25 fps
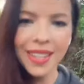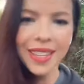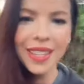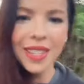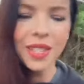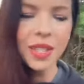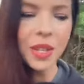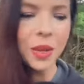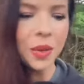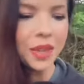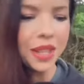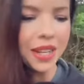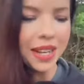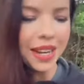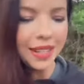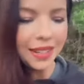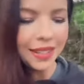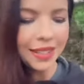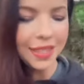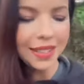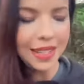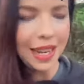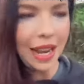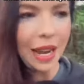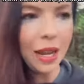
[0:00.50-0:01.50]
So the
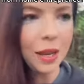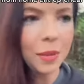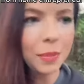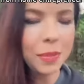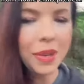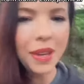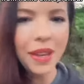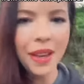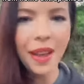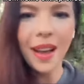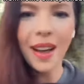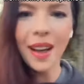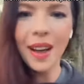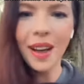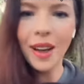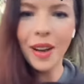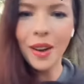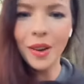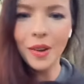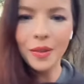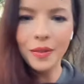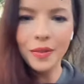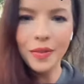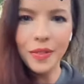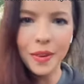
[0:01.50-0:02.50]
next step
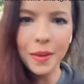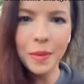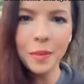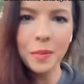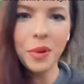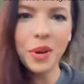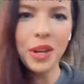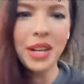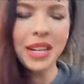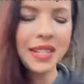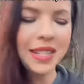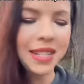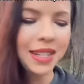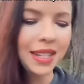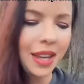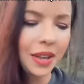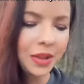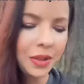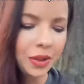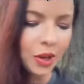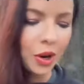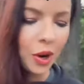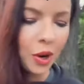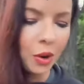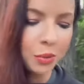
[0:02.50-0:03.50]
of putting
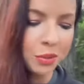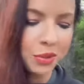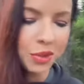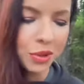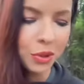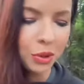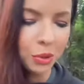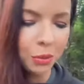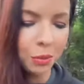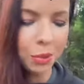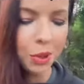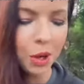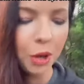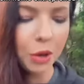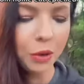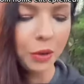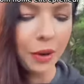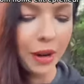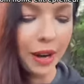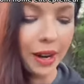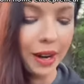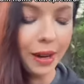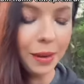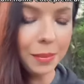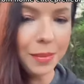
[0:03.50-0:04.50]
together a homeschool
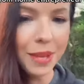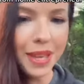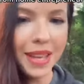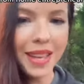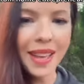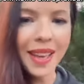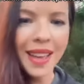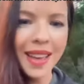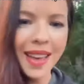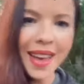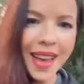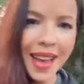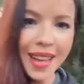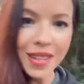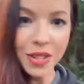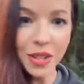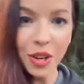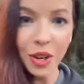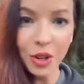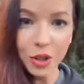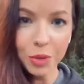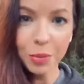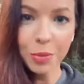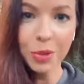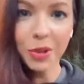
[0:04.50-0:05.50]
program as an
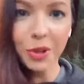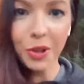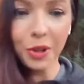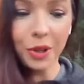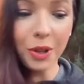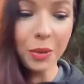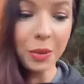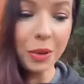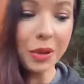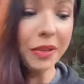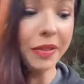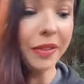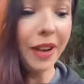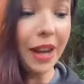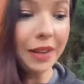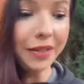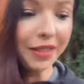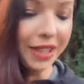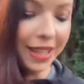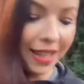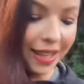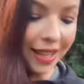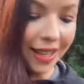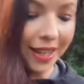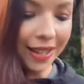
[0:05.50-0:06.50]
entrepreneur with 5
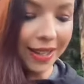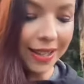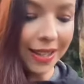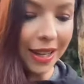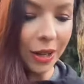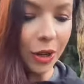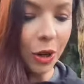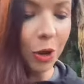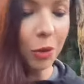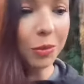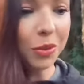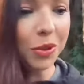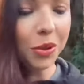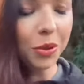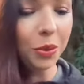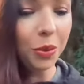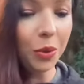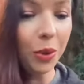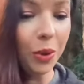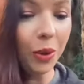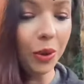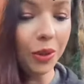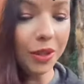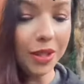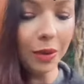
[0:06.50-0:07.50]
kids that
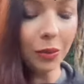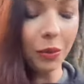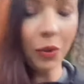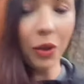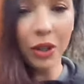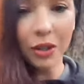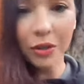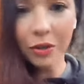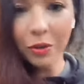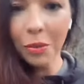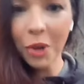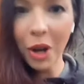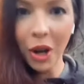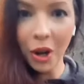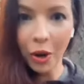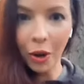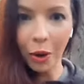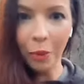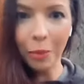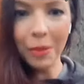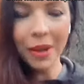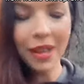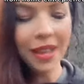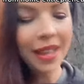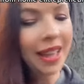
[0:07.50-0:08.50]
homeschools and works from
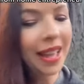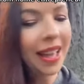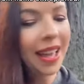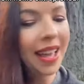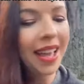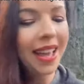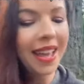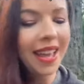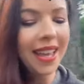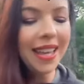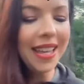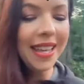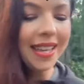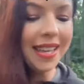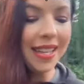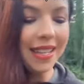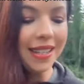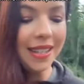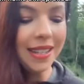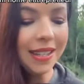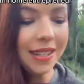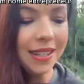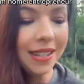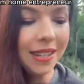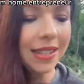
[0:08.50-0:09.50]
home
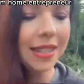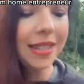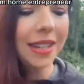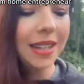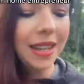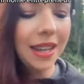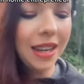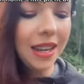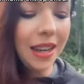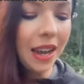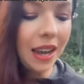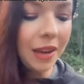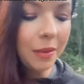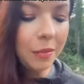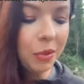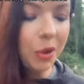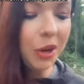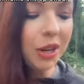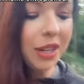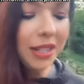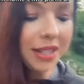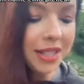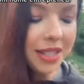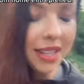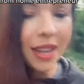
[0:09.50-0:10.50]
is
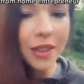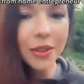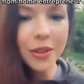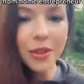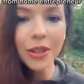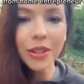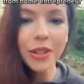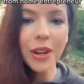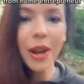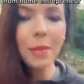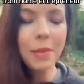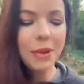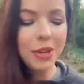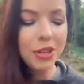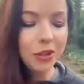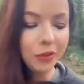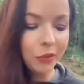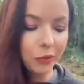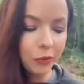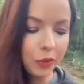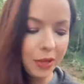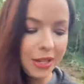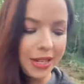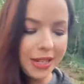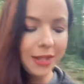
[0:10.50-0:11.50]
putting together a bunch
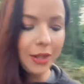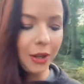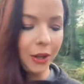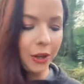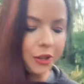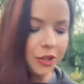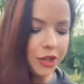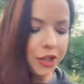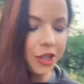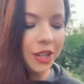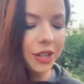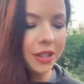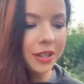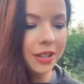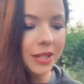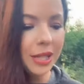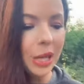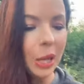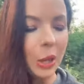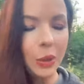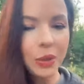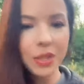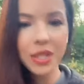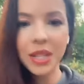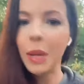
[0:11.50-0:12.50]
of research.
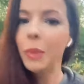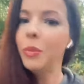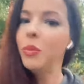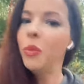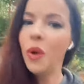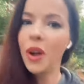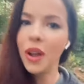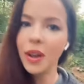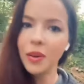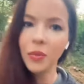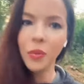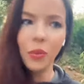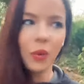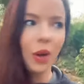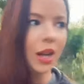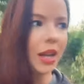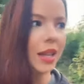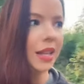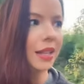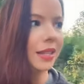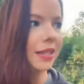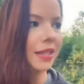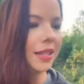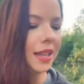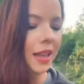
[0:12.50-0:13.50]
So step 1
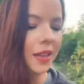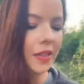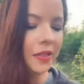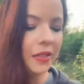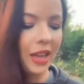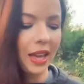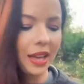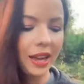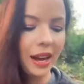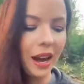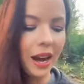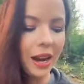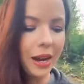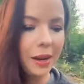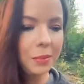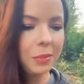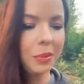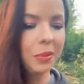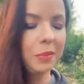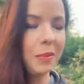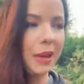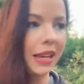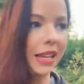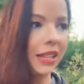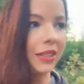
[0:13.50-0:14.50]
was that I
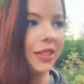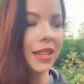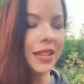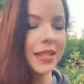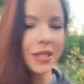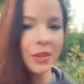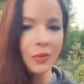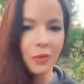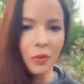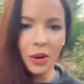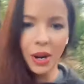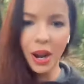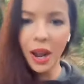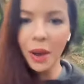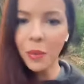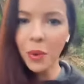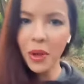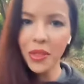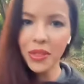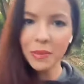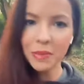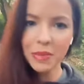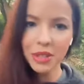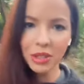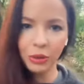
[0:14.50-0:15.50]
make a list of what I
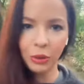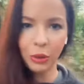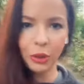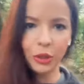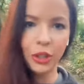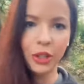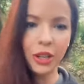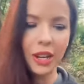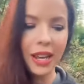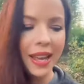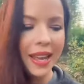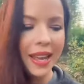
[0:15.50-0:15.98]
want them to learn,